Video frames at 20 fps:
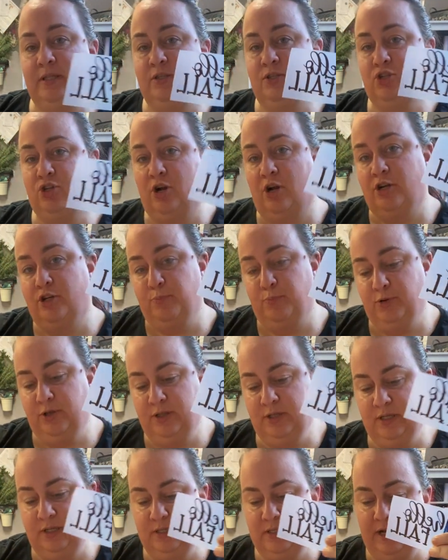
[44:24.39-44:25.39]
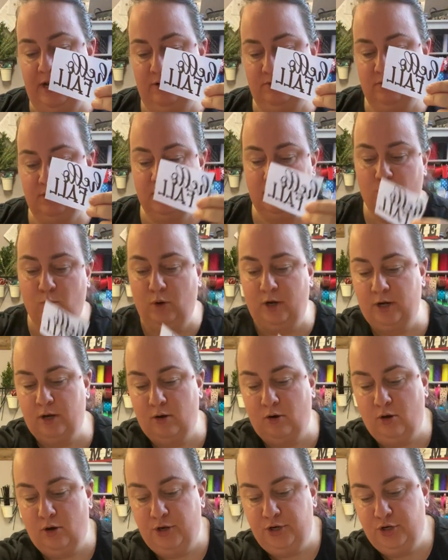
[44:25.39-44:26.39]
start to put this down somewhere
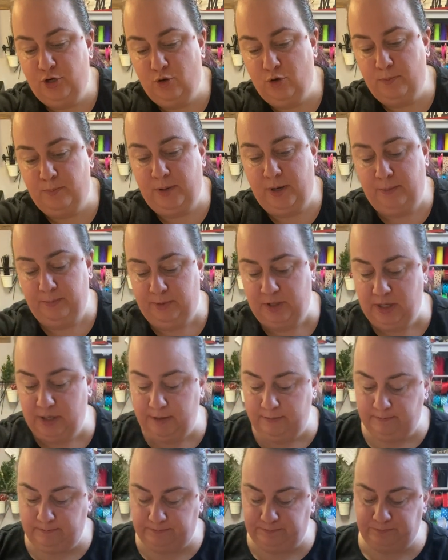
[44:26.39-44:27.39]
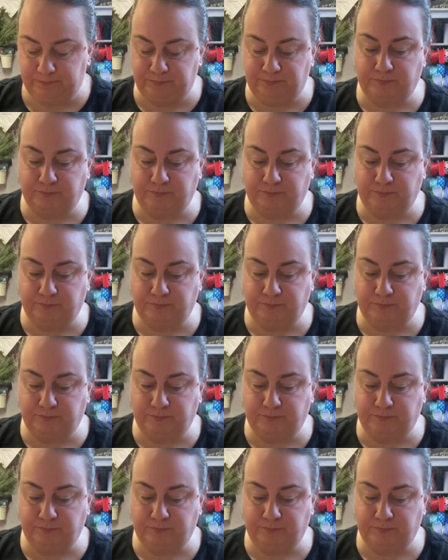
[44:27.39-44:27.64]
on your pumpkin,